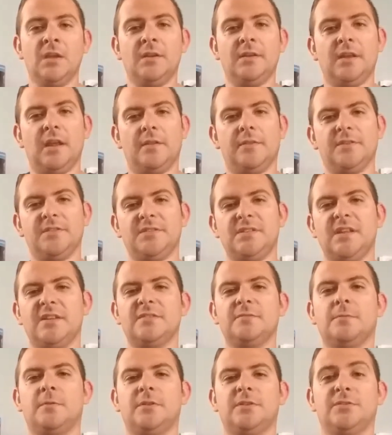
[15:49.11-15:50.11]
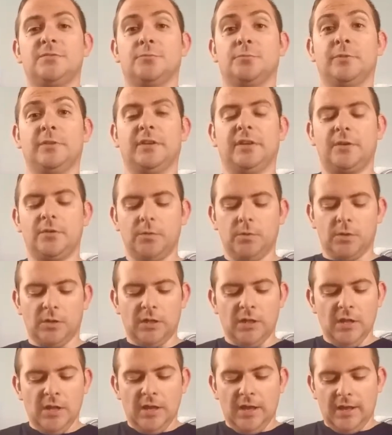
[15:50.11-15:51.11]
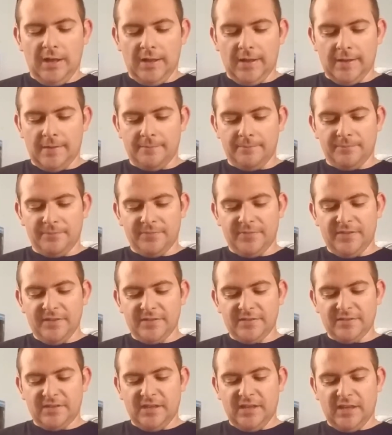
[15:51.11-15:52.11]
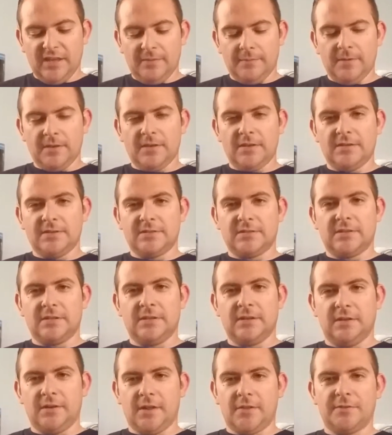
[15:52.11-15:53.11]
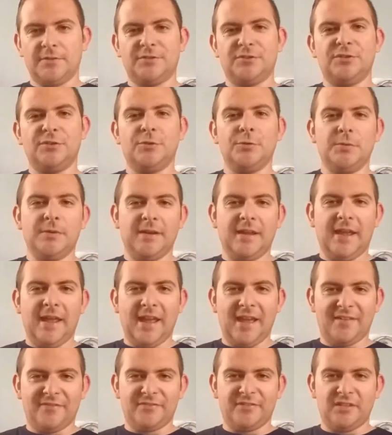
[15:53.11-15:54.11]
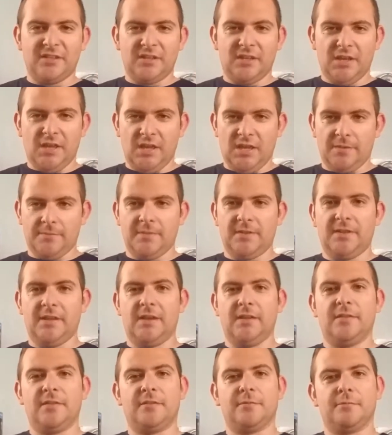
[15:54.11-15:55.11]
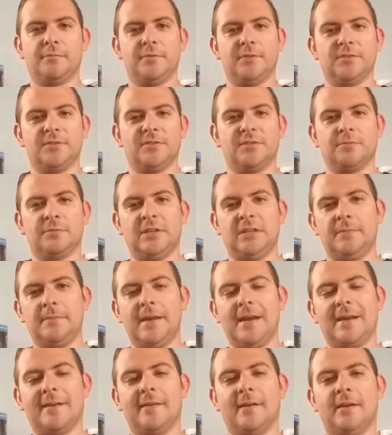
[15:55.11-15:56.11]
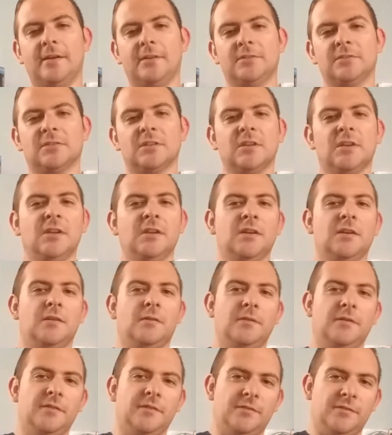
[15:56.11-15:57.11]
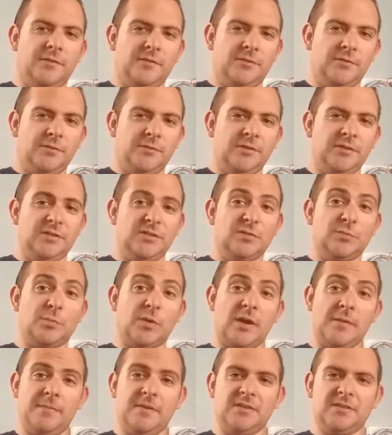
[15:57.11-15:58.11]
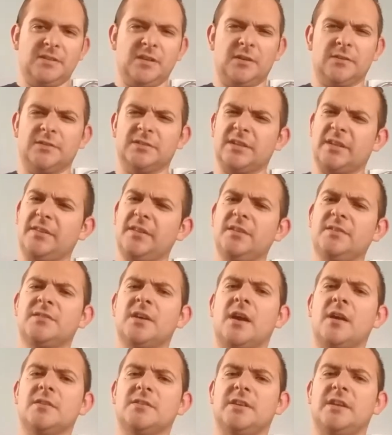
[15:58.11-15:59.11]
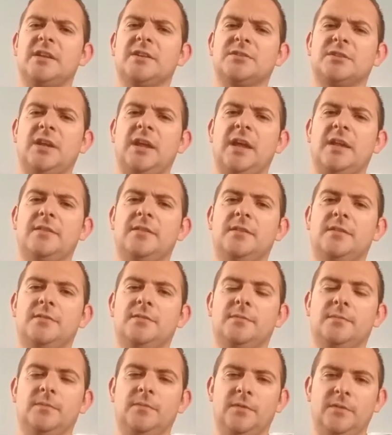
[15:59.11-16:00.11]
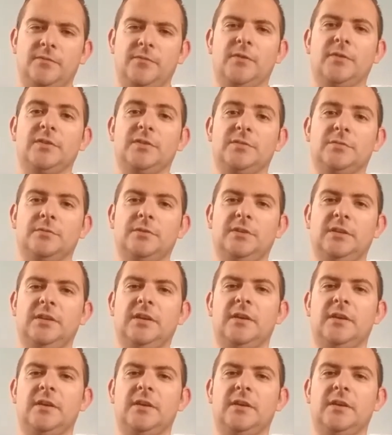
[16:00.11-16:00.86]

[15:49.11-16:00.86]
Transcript: Now this next one is really cool. This game is another 2.5D game in that there's 3D backgrounds with the 2D sprite-based characters. I think Tarzan actually had the fully 3D